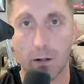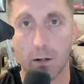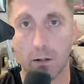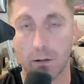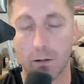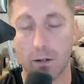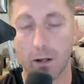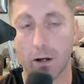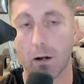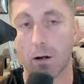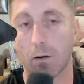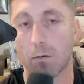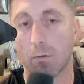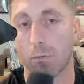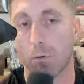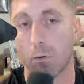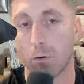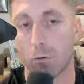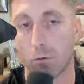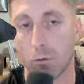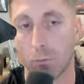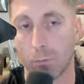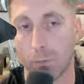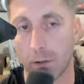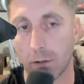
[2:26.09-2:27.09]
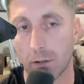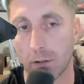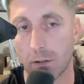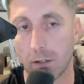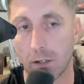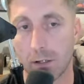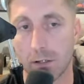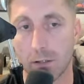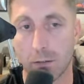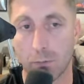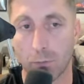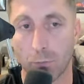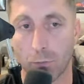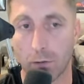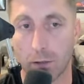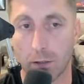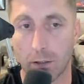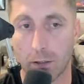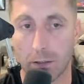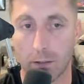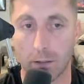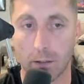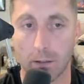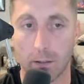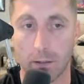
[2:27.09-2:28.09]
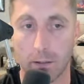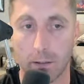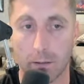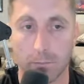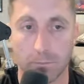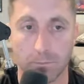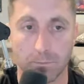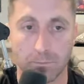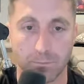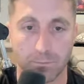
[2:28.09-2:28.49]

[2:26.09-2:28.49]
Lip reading: their vulnerabilities pretty clearly.